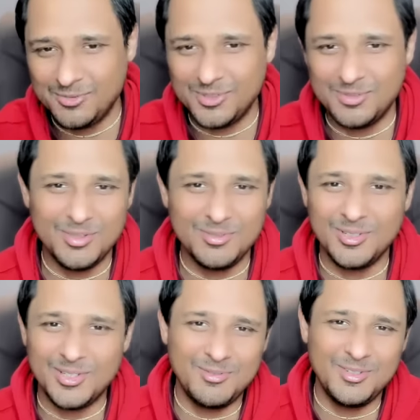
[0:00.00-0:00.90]
to a
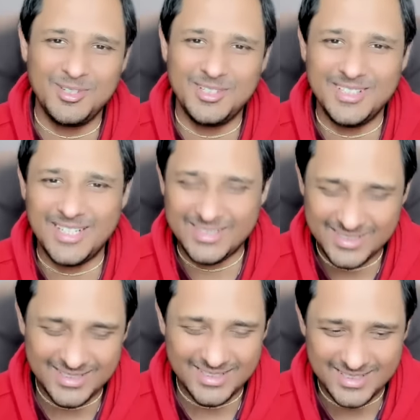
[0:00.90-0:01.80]
spiritual community. That's
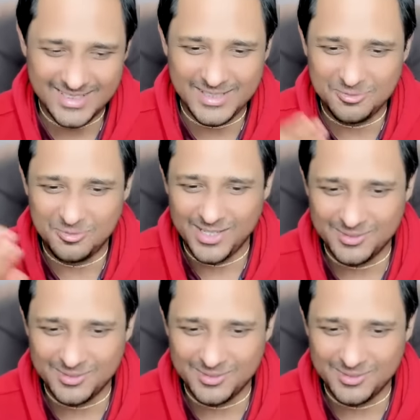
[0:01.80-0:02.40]
stage one.